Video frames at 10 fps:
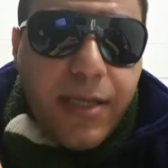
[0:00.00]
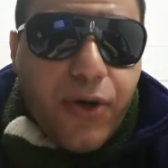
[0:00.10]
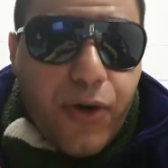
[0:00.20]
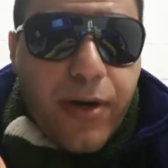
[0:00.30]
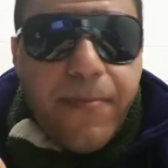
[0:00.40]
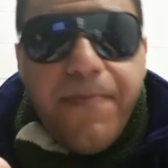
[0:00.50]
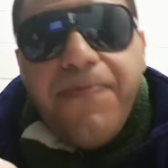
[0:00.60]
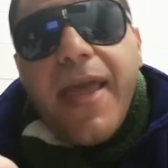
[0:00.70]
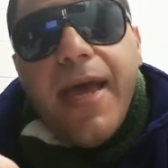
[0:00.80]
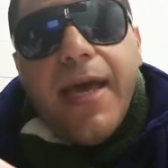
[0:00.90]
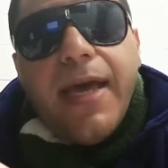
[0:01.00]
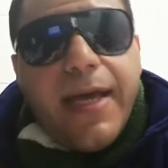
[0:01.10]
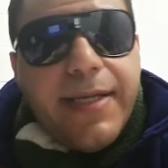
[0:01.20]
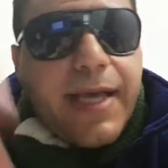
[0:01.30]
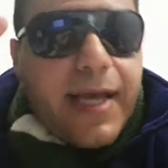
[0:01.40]
the door?
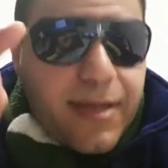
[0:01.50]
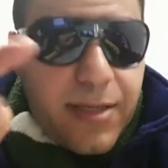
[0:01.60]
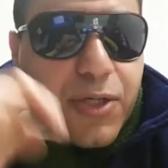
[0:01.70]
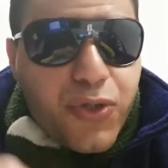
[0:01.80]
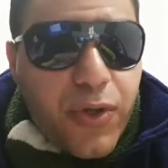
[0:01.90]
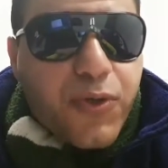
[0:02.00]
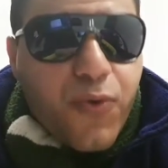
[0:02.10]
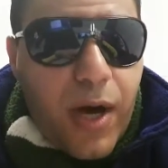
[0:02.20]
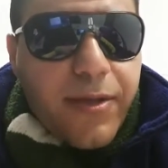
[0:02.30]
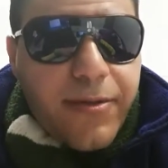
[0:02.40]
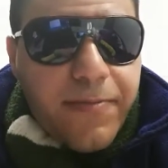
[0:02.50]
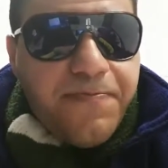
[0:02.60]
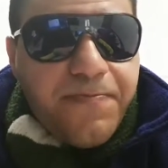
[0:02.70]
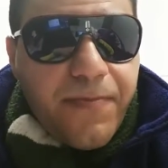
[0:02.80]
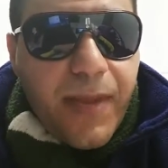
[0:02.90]
He's like, the shooting squad.
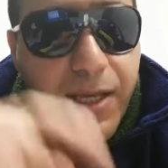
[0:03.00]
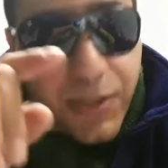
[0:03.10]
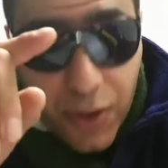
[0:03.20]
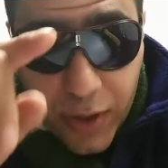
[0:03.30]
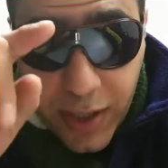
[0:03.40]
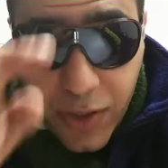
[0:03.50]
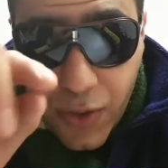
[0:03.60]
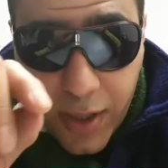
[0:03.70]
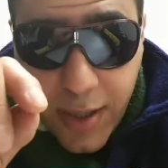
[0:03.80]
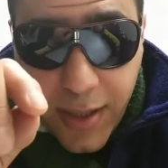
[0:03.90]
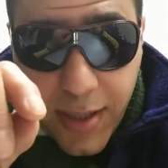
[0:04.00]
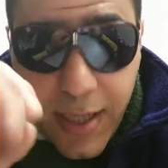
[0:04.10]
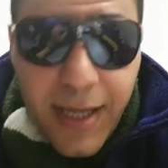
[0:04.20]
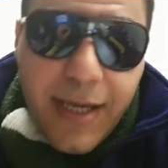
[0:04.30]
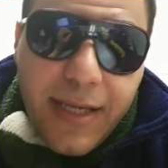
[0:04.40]
So he took
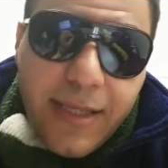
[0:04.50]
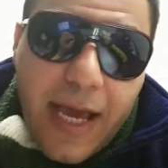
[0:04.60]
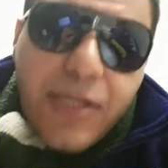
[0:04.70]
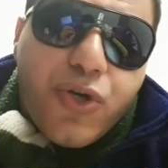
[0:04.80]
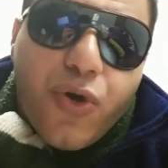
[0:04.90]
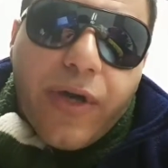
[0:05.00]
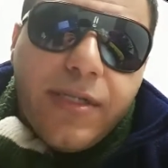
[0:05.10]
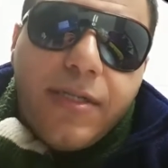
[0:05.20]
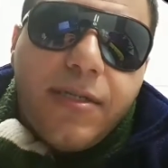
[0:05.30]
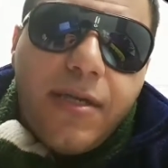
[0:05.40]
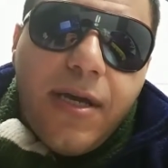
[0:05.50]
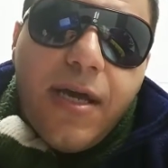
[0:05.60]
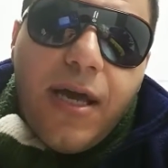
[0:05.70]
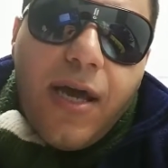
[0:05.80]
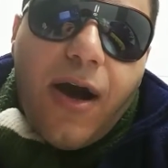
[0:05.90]
that choice
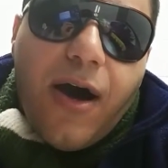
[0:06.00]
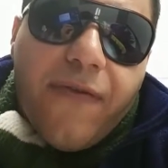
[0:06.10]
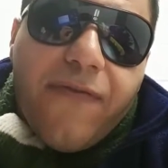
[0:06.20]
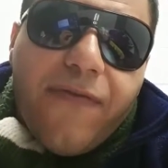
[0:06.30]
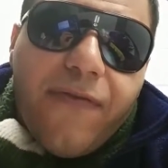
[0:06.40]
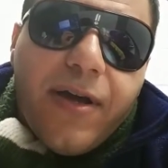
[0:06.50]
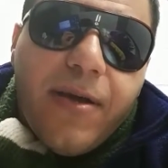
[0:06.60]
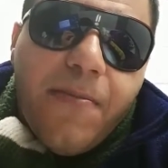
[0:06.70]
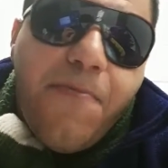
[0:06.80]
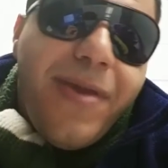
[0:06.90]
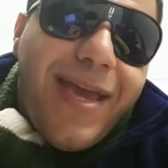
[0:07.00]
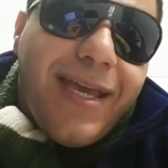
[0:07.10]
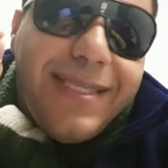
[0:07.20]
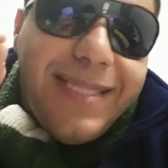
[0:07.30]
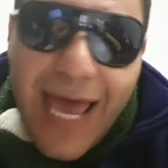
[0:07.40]
of
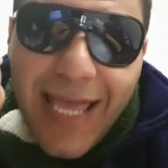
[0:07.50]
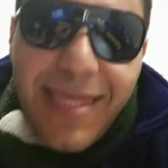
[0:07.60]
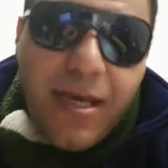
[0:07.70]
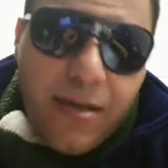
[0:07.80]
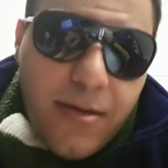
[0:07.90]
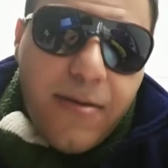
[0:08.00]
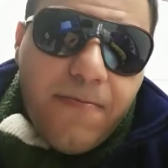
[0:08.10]
being dead